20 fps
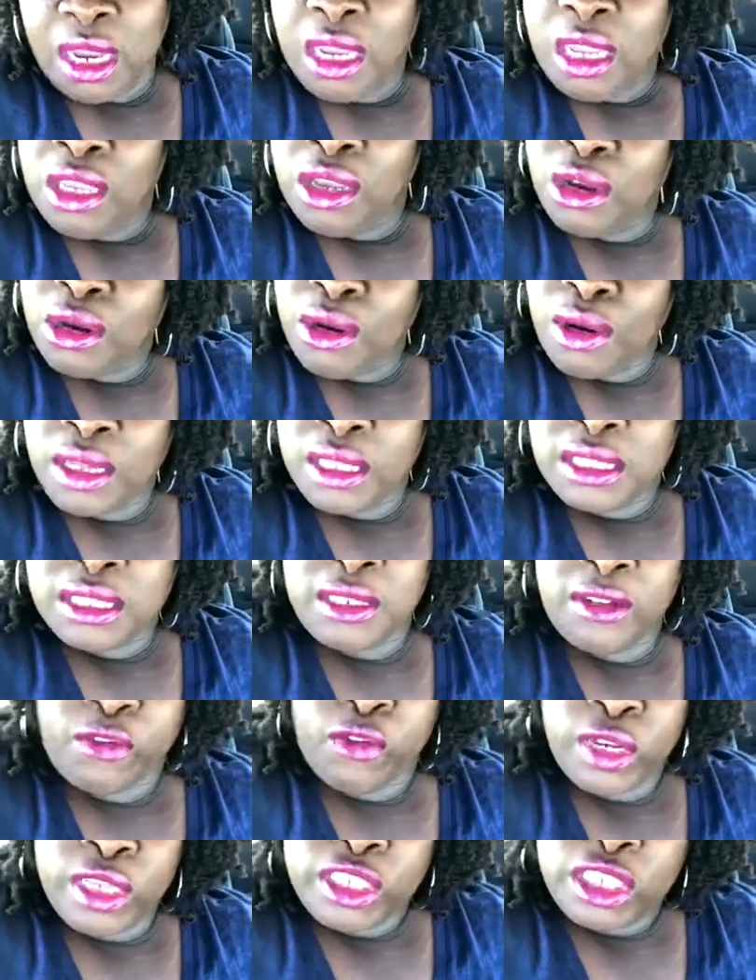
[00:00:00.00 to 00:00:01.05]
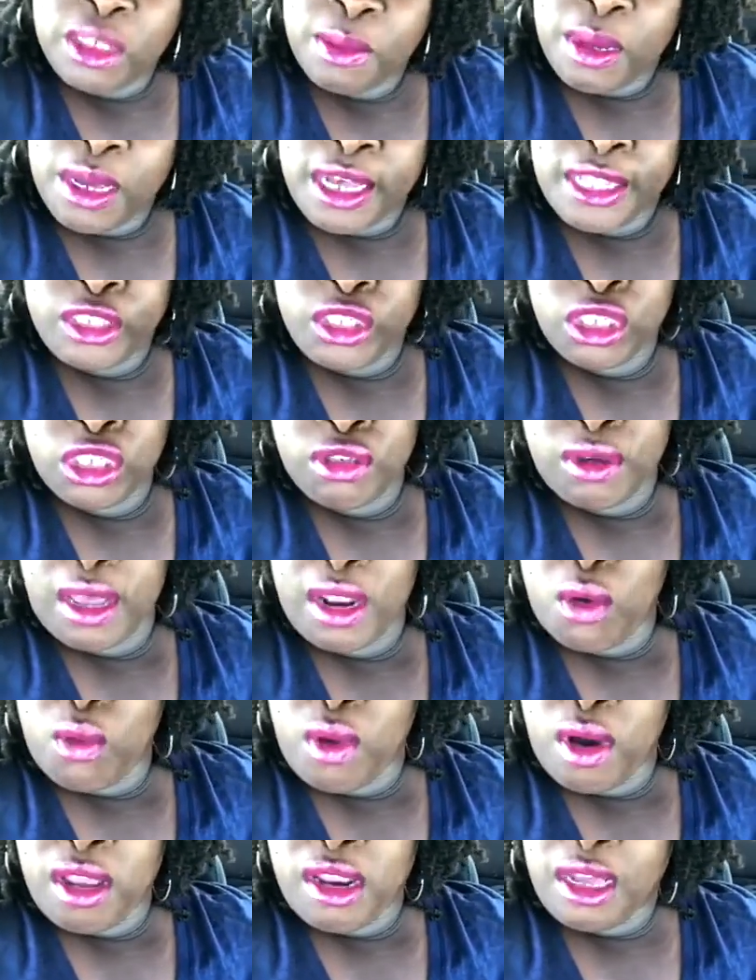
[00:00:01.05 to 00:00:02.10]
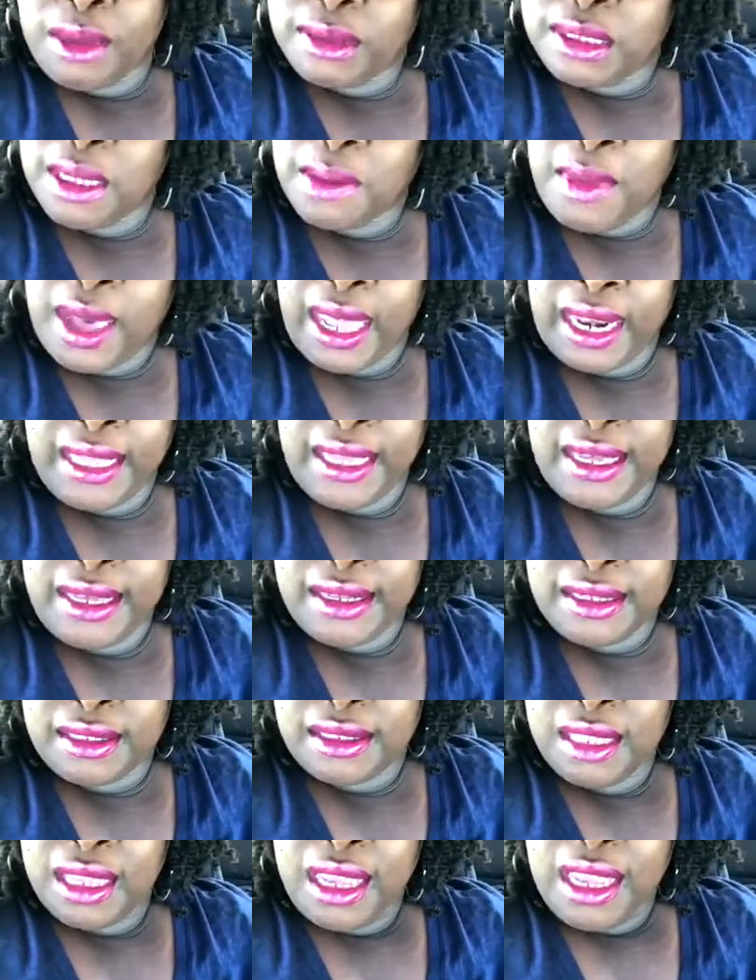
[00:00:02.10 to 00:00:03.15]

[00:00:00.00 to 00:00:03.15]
You're going to the friendship because you're trying to one up somebody else,